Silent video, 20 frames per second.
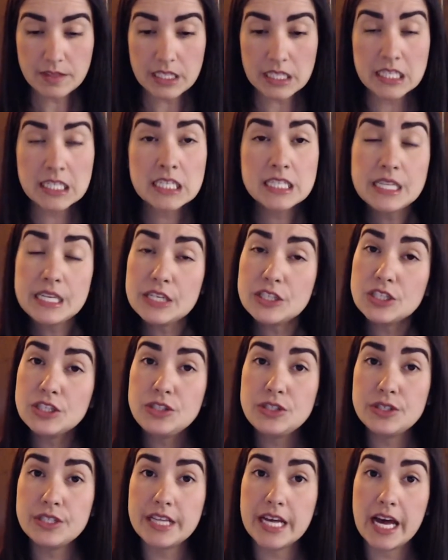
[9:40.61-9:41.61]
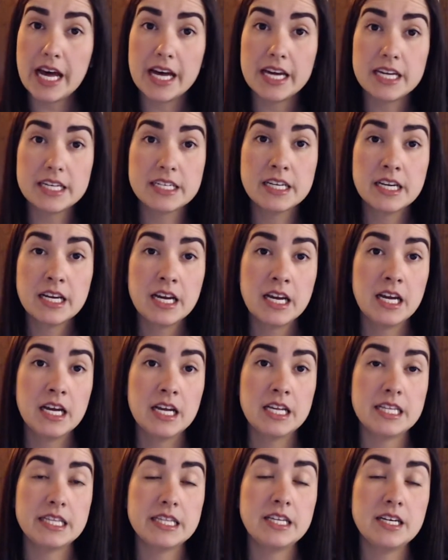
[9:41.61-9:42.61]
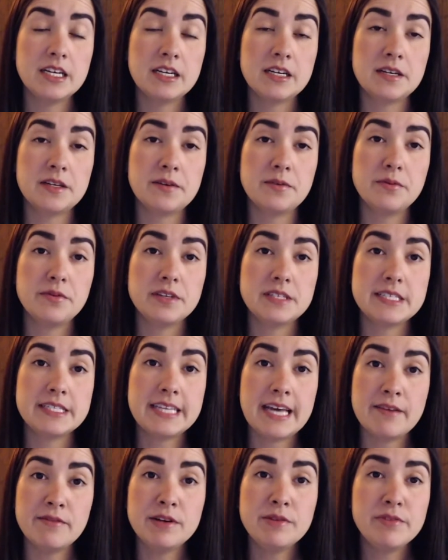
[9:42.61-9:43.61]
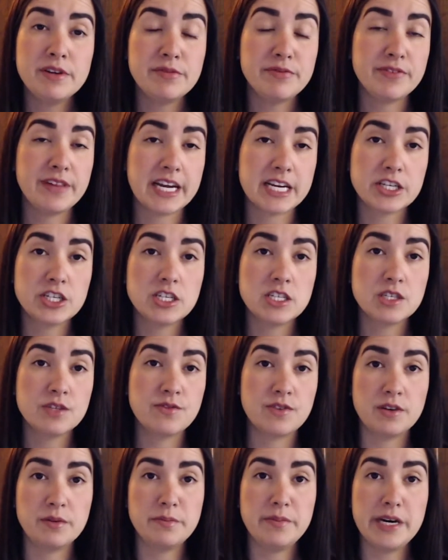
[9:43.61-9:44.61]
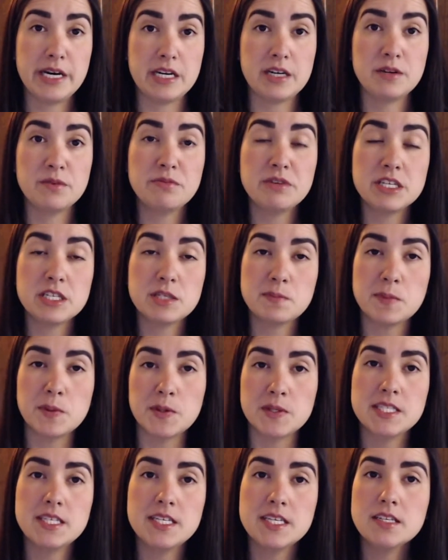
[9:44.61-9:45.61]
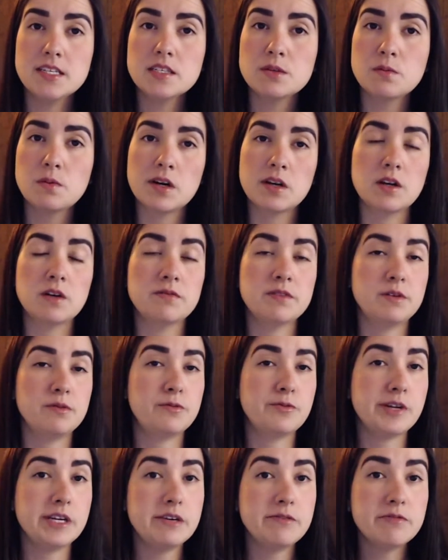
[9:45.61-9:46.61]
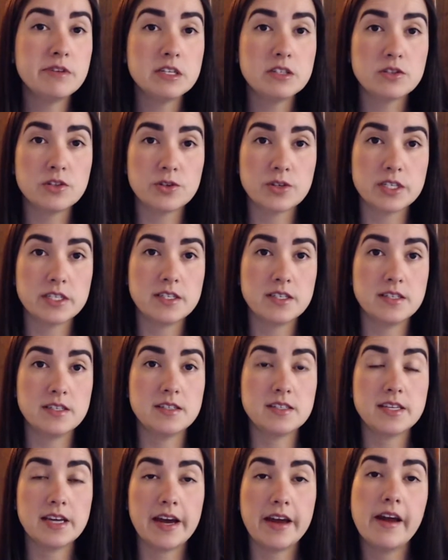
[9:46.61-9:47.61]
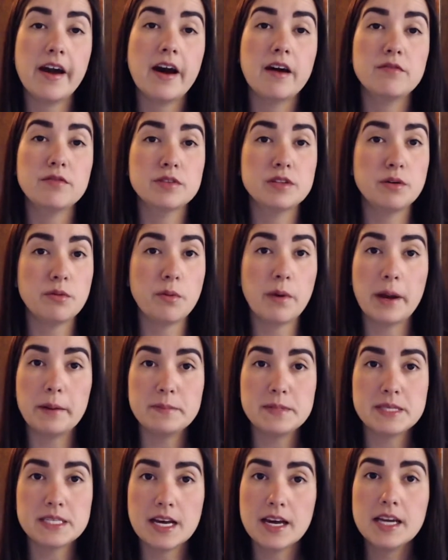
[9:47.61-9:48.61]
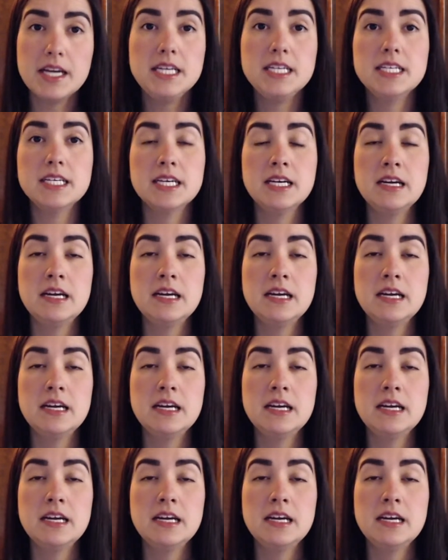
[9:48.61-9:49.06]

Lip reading: In addition to that, the 7 reflections for better responses, one of the free resources I have on the website,